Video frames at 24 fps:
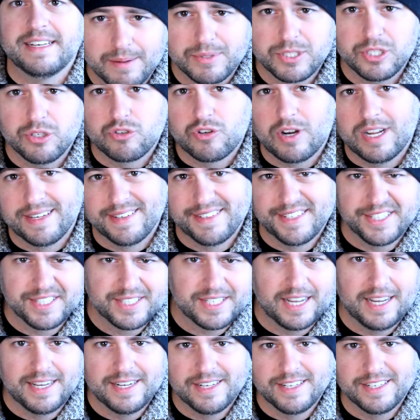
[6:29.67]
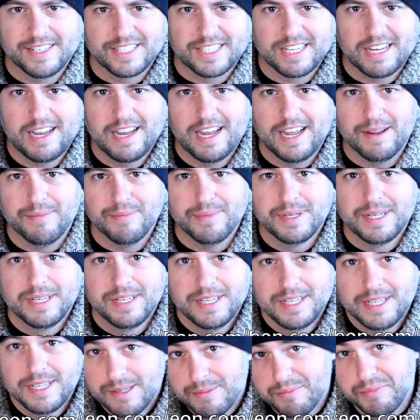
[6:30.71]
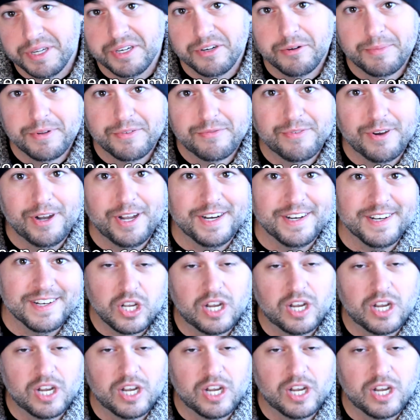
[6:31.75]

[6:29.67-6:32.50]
I'm still trying to decide on a time, but it'll be fun.